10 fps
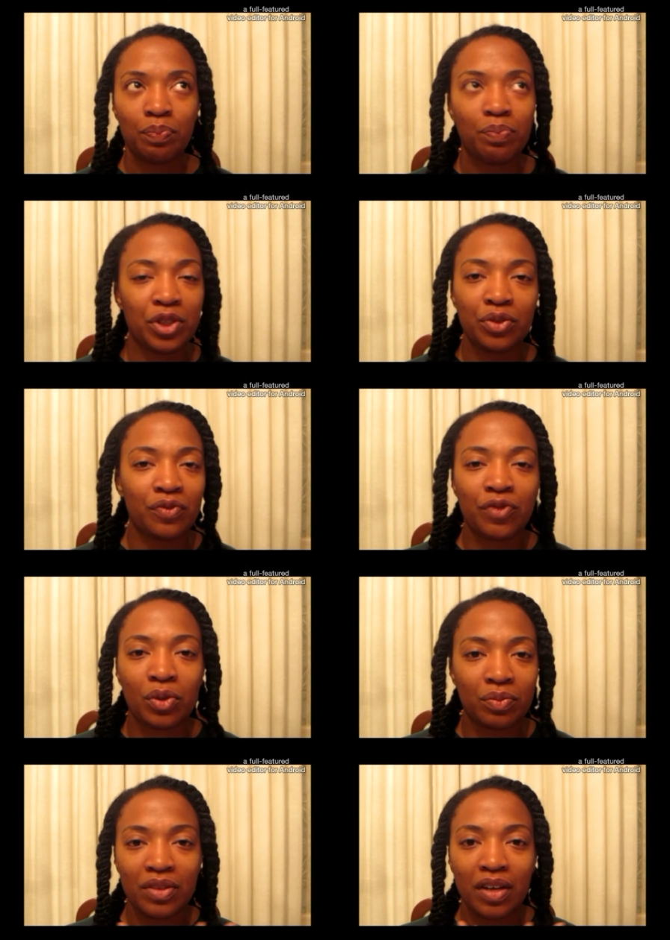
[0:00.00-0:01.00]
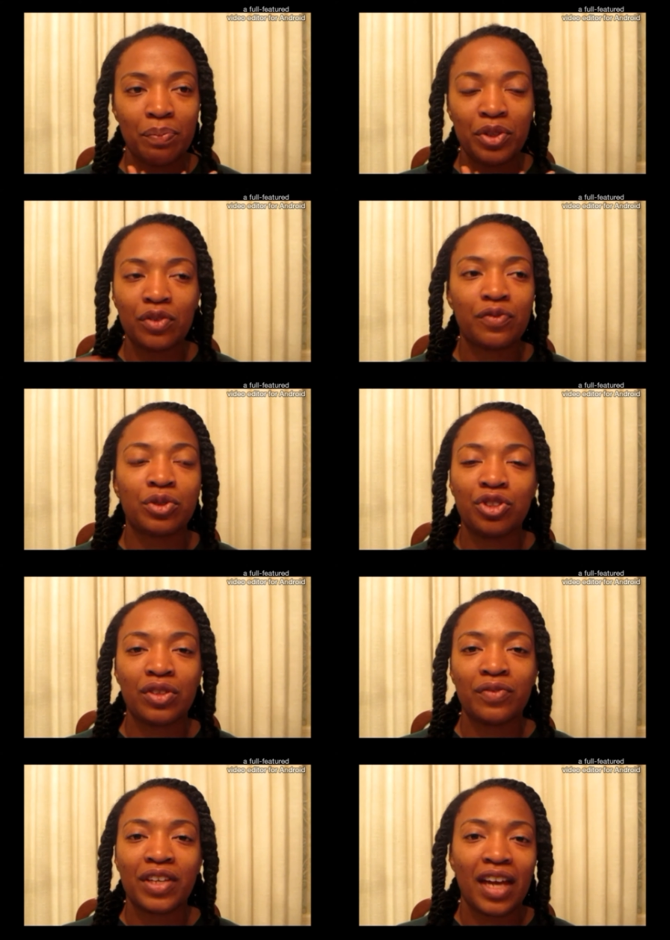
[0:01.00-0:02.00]
Beautiful, beautiful
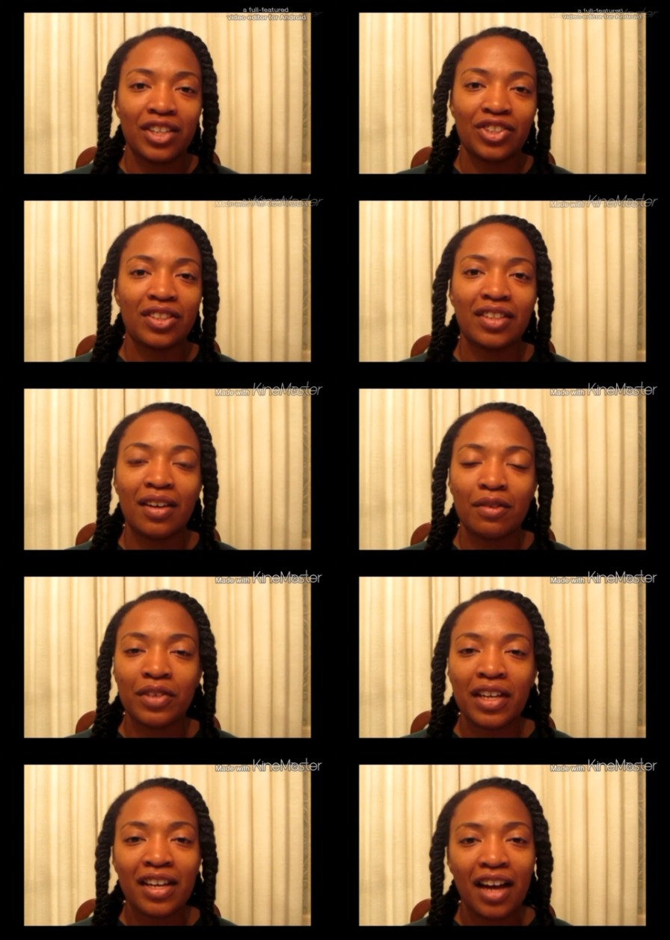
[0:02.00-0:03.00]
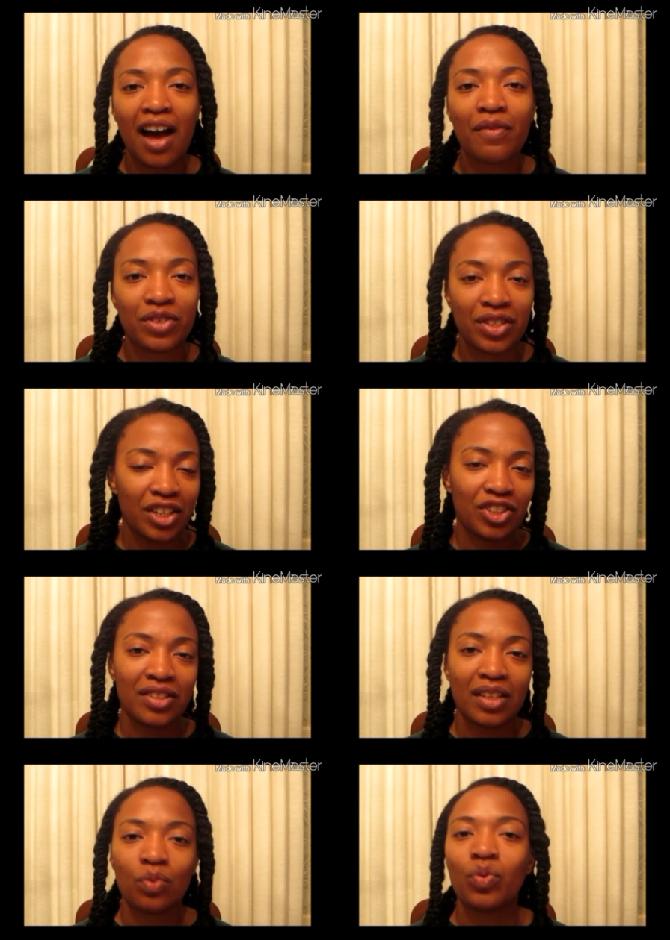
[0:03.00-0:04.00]
unification of
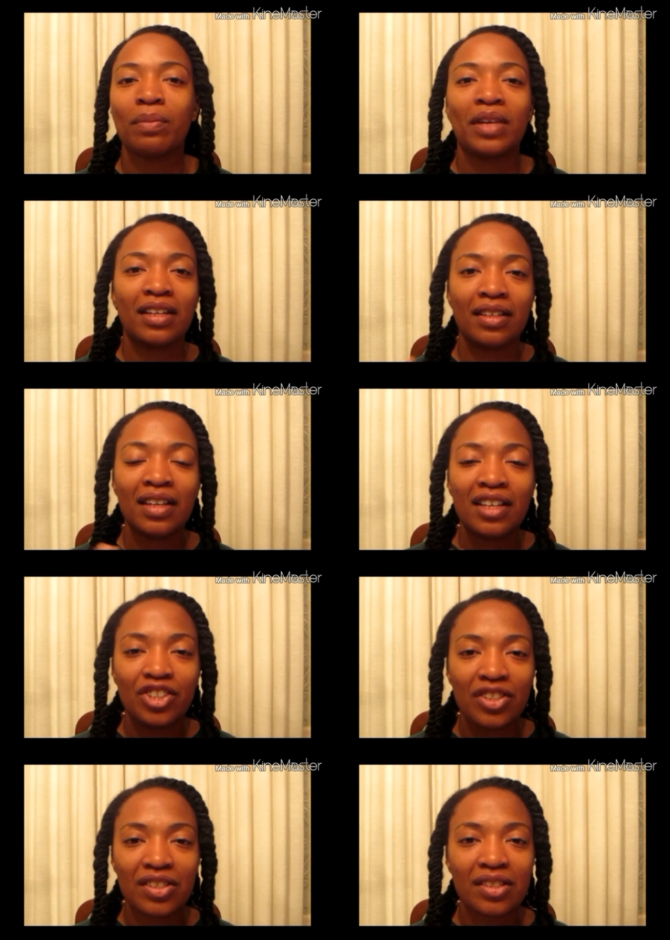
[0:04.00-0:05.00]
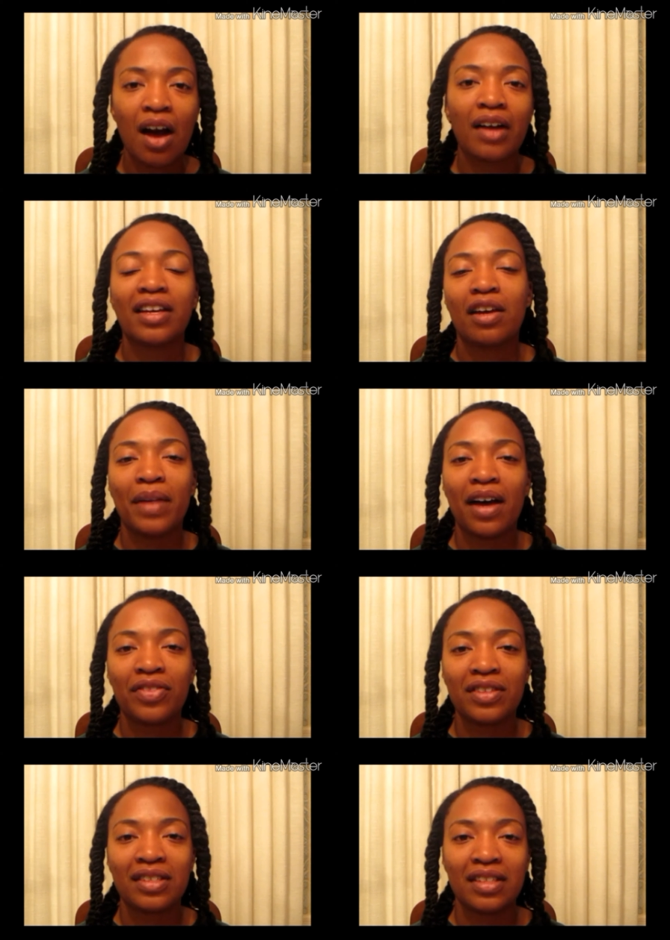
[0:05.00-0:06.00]
conversations and women just talking
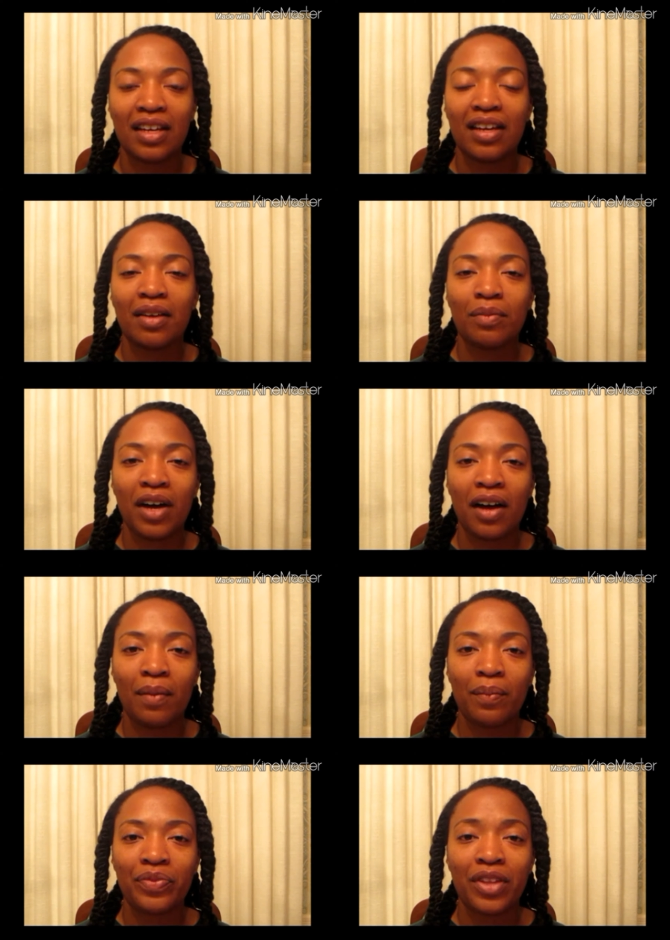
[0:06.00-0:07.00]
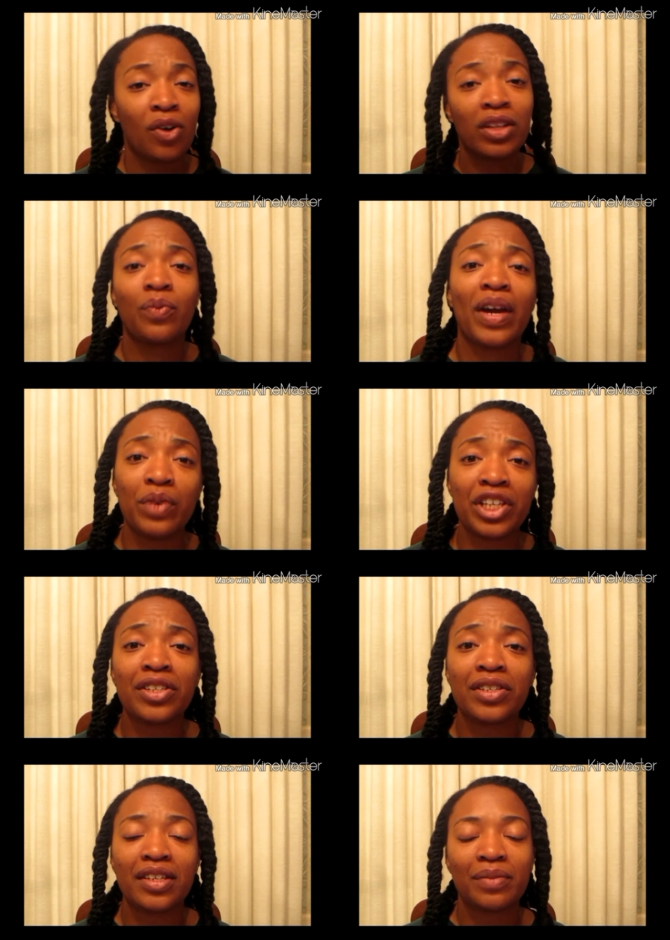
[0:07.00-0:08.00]
about this thing um, the only way we
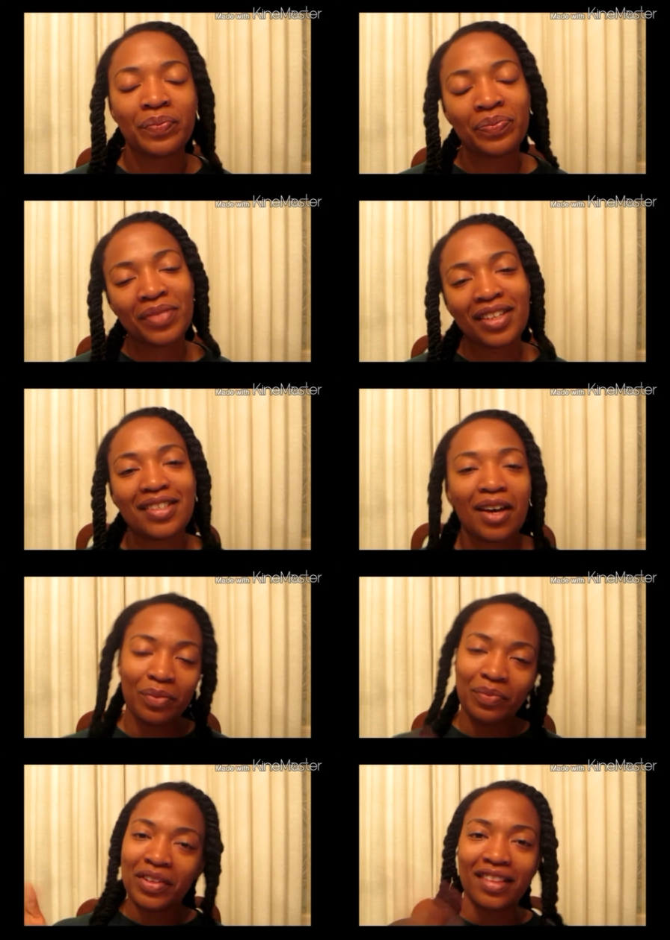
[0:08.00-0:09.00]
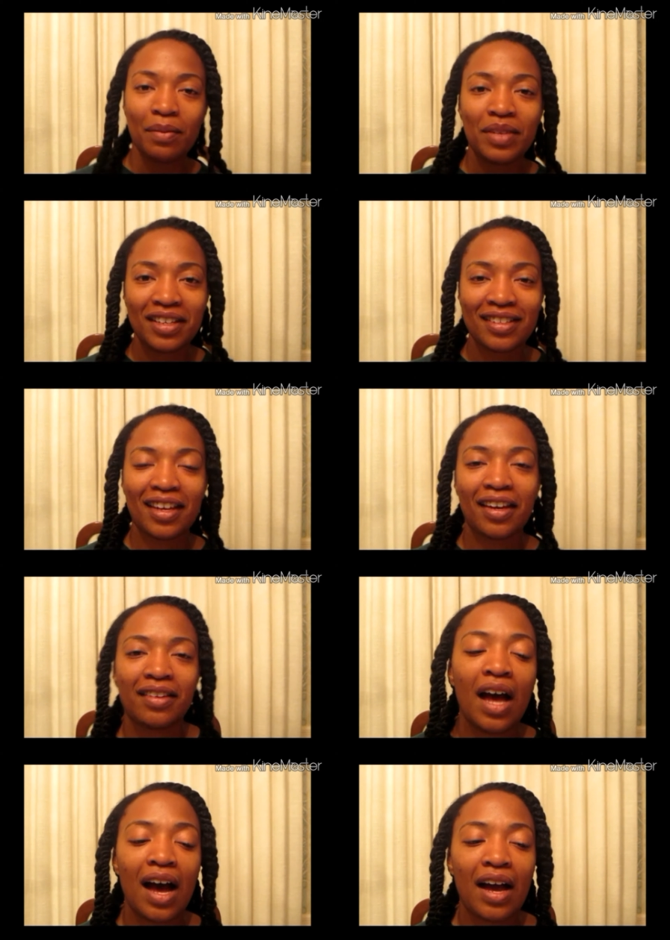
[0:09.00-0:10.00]
could. So that being said,
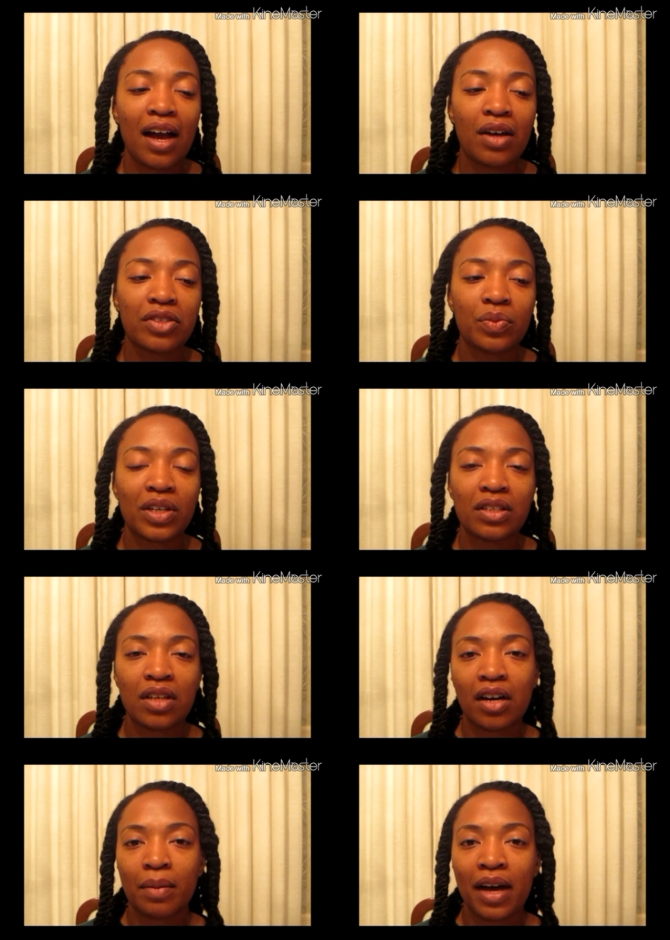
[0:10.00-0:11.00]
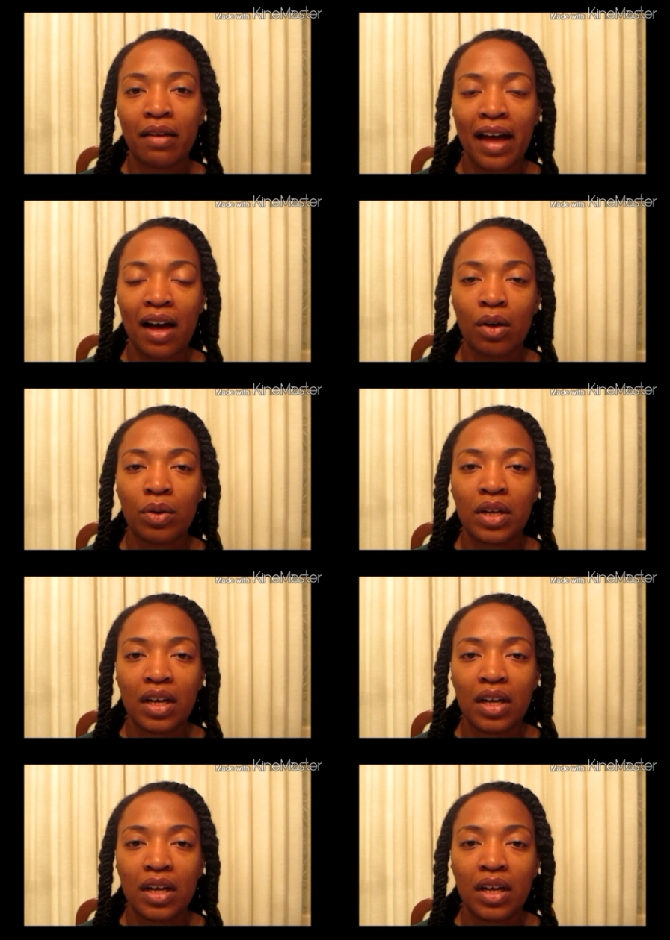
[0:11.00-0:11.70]
I also want to talk about how